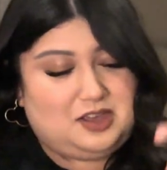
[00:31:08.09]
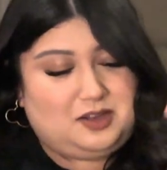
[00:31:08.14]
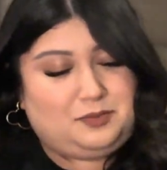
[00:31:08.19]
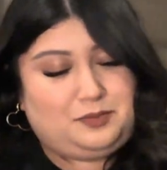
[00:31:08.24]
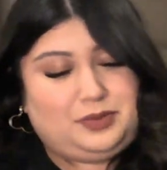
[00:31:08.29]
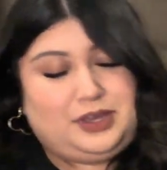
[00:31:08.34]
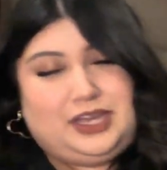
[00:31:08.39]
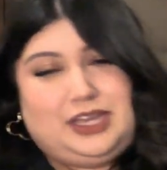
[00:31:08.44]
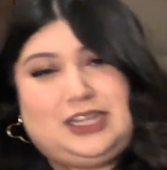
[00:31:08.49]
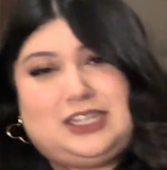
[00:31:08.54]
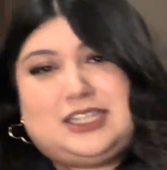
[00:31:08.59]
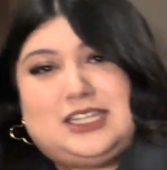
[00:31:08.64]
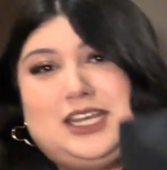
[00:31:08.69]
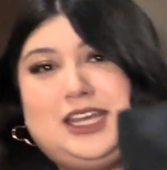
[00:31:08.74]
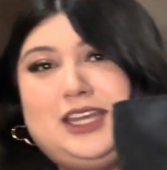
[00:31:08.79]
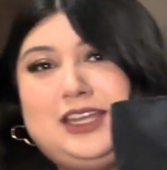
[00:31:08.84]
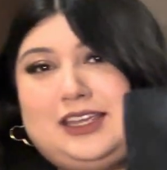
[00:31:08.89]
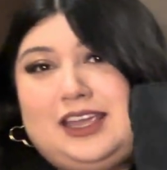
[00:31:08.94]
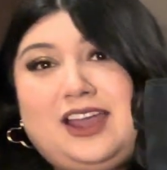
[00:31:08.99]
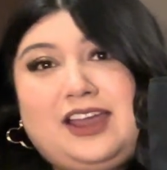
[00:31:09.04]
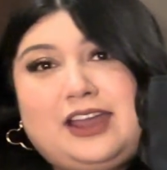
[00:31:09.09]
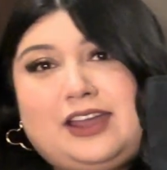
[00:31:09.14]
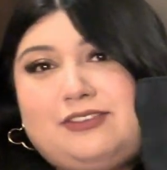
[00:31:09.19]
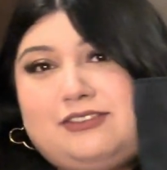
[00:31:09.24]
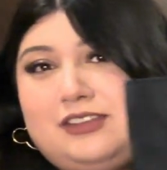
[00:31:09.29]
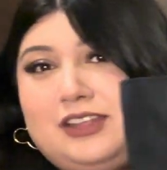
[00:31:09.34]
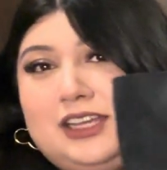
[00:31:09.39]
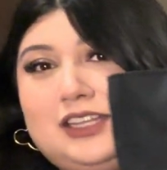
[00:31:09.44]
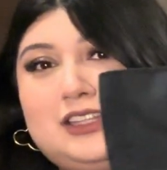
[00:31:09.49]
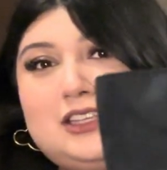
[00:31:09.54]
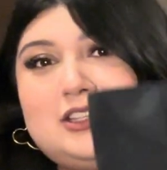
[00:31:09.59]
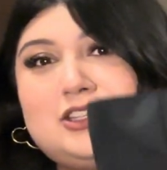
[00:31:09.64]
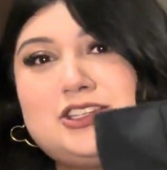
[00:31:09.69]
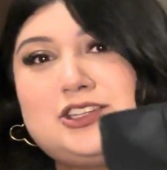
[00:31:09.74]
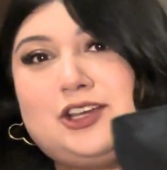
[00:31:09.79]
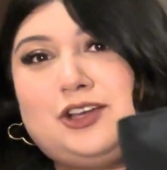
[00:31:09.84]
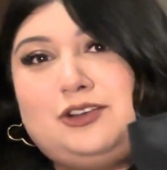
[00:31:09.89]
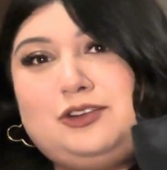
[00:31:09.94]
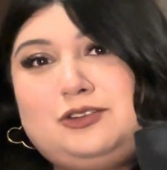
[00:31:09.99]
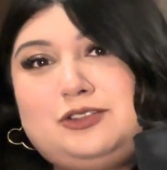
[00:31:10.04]
But yeah, I feel like this
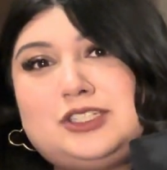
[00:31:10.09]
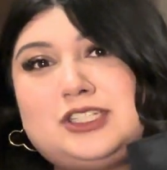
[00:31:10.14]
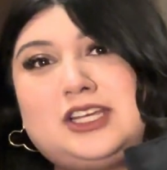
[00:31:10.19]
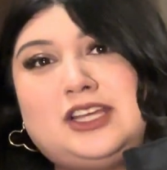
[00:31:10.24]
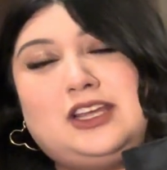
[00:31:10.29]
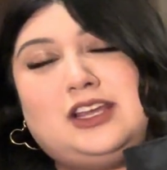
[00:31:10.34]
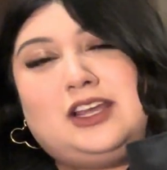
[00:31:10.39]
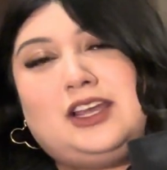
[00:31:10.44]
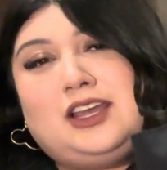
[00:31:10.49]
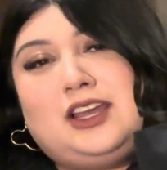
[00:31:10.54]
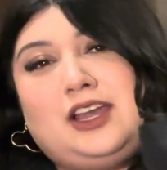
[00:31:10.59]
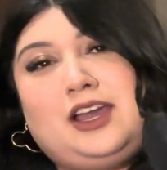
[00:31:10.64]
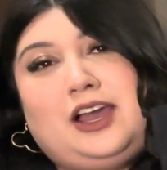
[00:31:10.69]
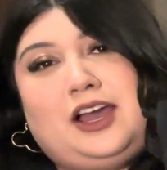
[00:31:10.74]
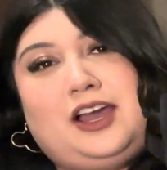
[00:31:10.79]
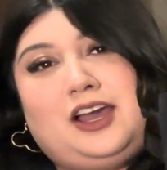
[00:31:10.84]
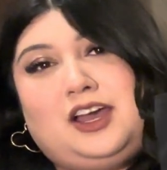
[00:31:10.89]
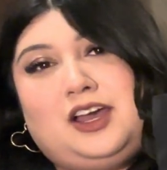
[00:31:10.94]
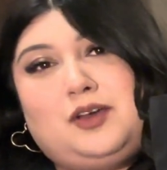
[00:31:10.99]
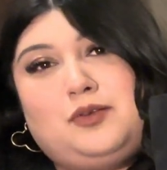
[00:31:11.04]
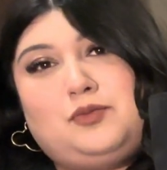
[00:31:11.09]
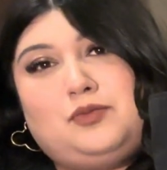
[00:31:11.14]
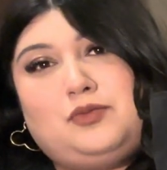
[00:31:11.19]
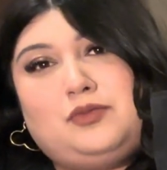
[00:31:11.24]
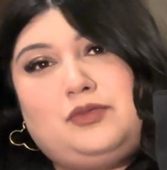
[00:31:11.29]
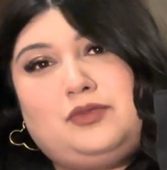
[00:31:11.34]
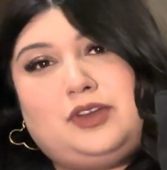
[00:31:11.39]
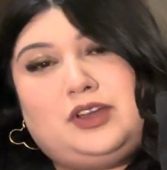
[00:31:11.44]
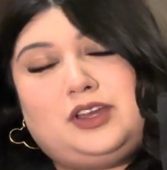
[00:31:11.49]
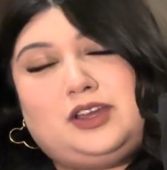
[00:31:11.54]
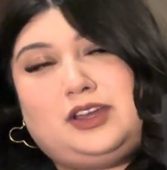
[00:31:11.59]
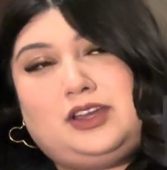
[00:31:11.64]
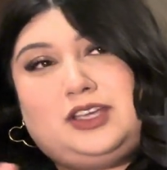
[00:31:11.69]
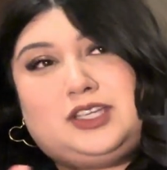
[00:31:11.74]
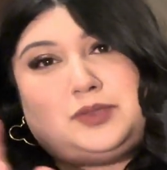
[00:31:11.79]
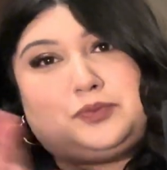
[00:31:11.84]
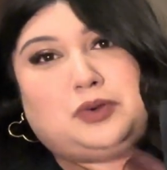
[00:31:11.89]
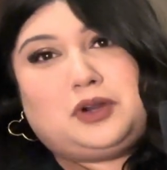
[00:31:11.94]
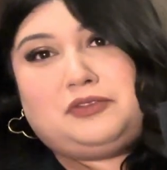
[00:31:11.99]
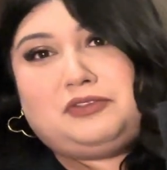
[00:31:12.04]
tote
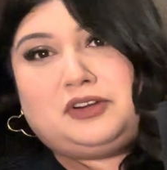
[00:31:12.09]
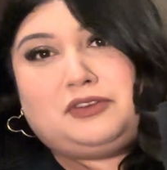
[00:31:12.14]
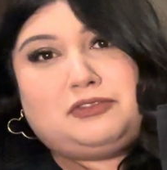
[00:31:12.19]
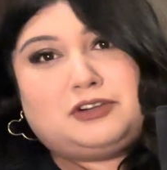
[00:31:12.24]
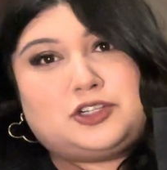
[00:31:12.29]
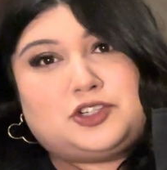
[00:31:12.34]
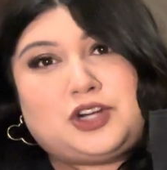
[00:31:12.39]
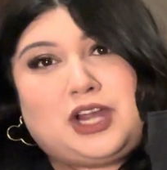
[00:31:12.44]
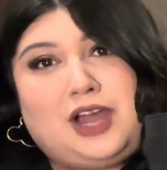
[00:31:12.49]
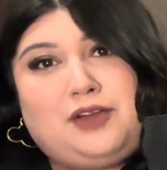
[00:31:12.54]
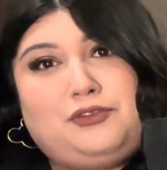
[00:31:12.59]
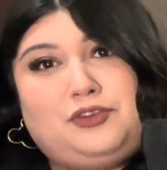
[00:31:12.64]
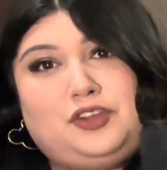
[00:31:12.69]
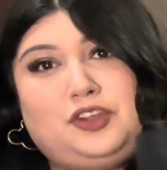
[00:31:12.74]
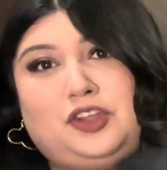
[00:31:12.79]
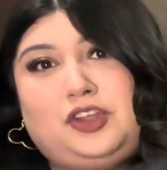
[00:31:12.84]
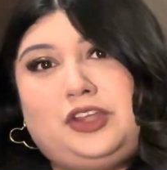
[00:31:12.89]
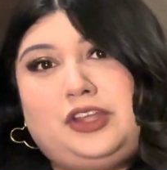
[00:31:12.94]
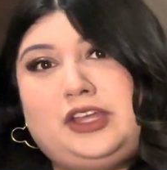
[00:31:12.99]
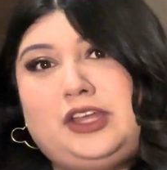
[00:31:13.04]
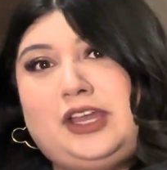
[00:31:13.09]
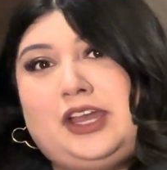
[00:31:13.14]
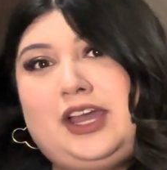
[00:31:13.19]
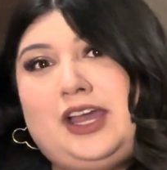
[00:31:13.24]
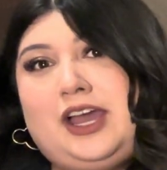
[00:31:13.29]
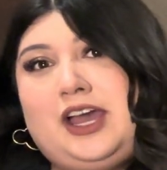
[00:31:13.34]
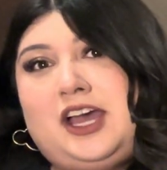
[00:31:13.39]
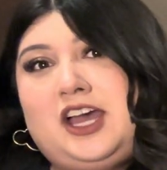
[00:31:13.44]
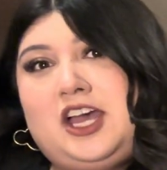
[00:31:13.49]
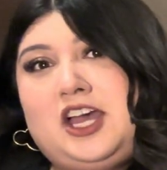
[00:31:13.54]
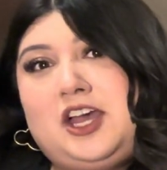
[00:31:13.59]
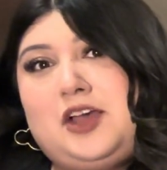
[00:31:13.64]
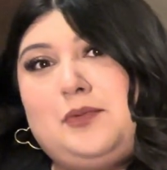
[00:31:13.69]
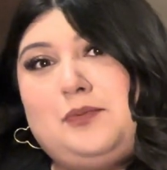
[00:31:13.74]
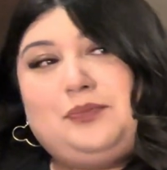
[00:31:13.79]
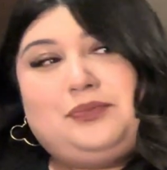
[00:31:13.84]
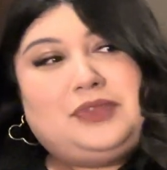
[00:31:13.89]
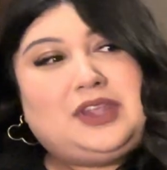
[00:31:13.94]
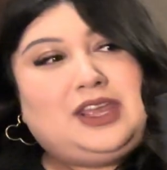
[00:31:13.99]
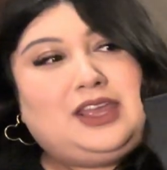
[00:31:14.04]
is perfect for travel.
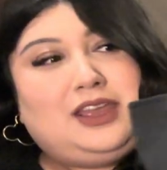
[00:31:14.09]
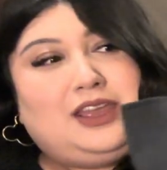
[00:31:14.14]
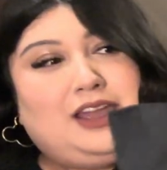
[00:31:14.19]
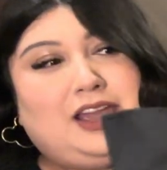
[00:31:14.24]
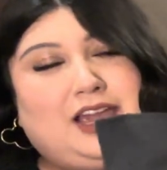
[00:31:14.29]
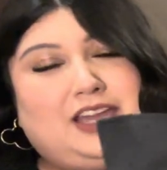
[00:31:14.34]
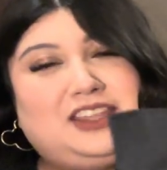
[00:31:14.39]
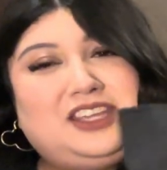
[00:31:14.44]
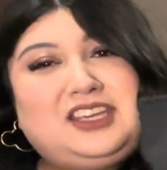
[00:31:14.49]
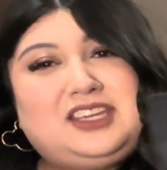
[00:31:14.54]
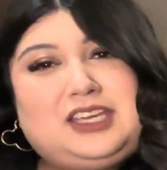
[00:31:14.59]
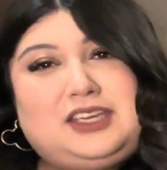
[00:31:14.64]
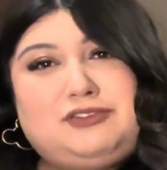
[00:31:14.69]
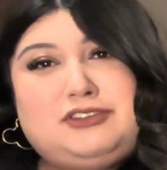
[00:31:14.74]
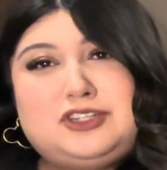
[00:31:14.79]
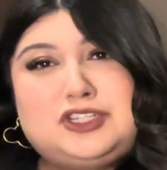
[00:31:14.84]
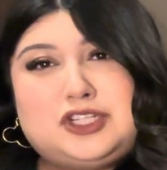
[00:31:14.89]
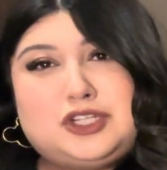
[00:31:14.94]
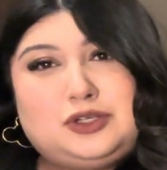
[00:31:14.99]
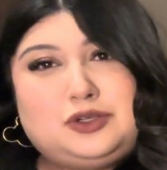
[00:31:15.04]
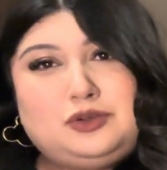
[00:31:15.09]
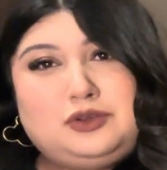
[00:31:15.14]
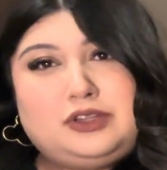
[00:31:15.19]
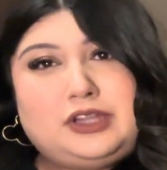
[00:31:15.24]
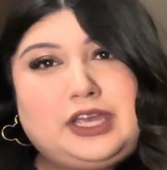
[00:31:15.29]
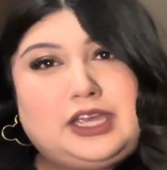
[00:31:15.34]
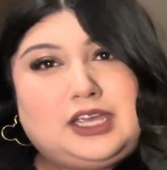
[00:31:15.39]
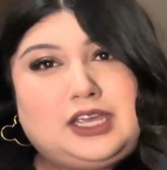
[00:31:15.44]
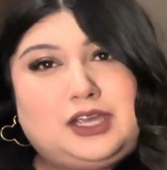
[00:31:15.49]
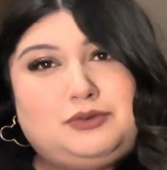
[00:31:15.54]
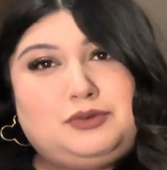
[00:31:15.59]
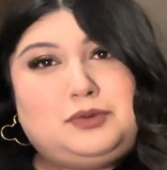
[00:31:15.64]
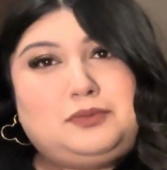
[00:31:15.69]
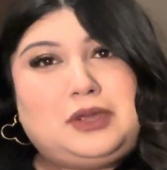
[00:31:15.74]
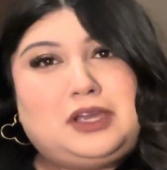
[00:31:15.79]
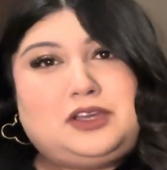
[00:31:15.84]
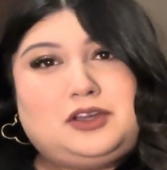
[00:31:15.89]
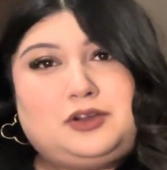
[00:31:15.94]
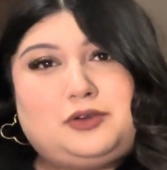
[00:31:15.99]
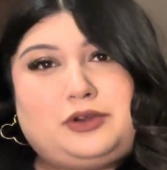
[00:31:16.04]
I think even too, like, it would
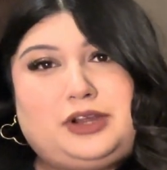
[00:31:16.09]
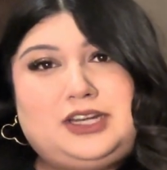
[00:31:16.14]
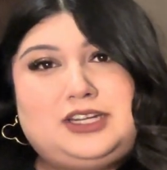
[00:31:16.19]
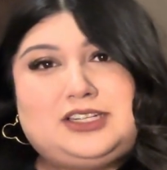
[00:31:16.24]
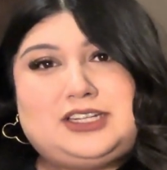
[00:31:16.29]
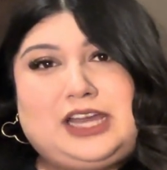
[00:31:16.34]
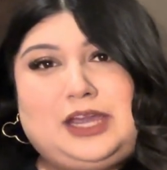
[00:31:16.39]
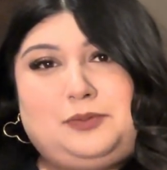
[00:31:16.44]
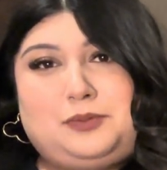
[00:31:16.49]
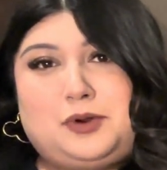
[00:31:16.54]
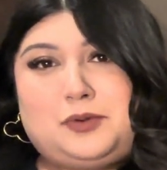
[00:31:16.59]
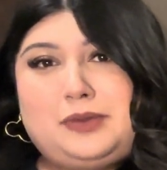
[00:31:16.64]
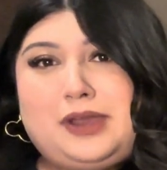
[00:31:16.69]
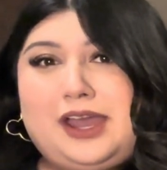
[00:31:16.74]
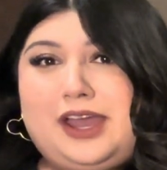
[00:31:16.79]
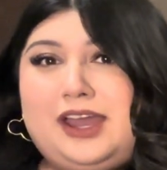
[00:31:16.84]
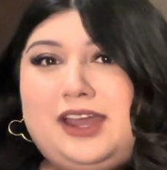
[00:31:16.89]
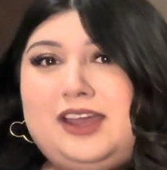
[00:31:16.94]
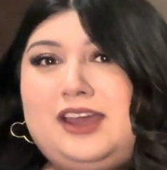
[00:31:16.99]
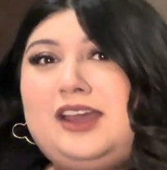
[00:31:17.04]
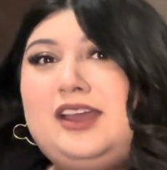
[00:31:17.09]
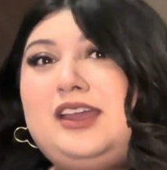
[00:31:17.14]
make a great diaper bag.